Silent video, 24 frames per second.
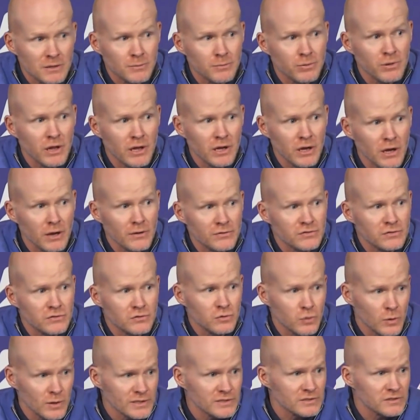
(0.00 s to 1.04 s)
the playoffs in
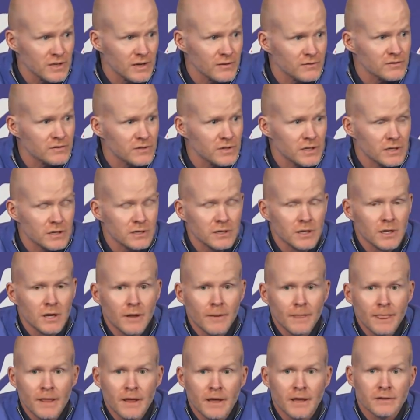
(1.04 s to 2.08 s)
2017.
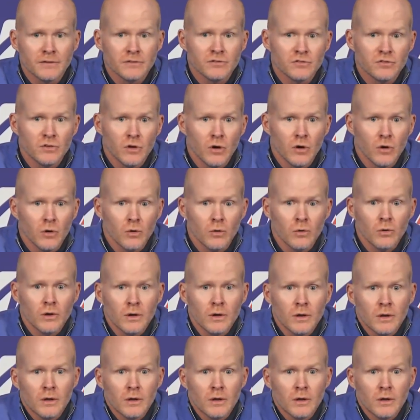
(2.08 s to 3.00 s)
And so